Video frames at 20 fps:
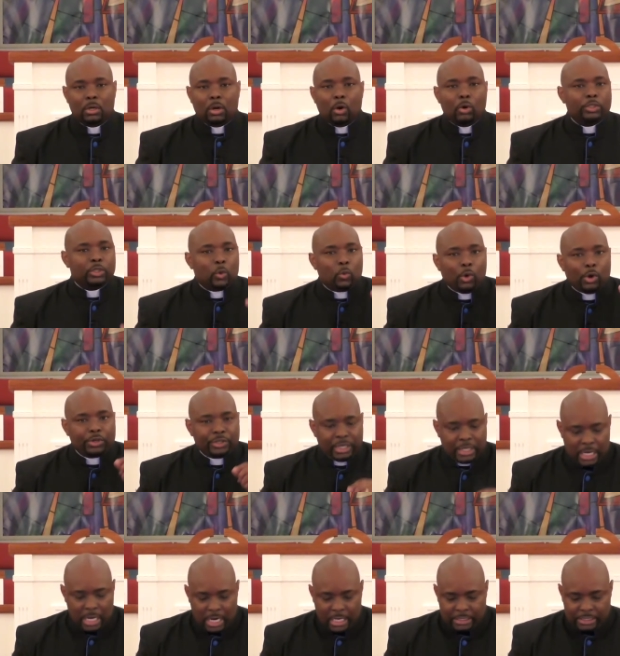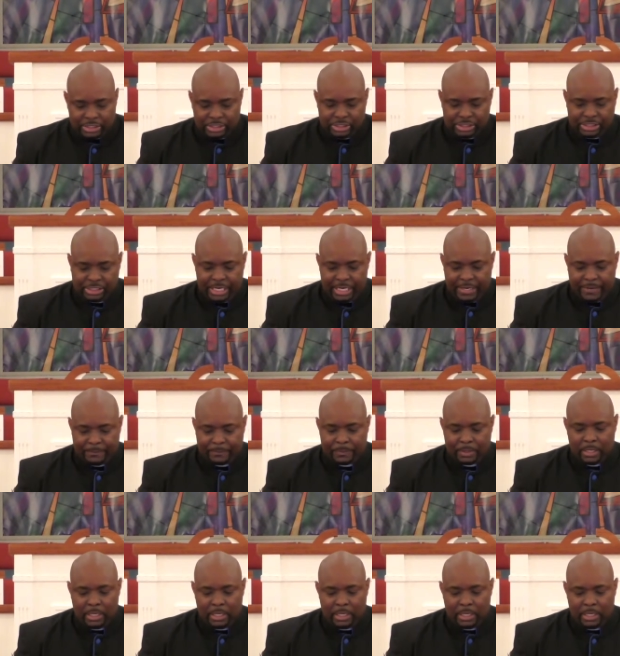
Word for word: or the Word of God, I should say,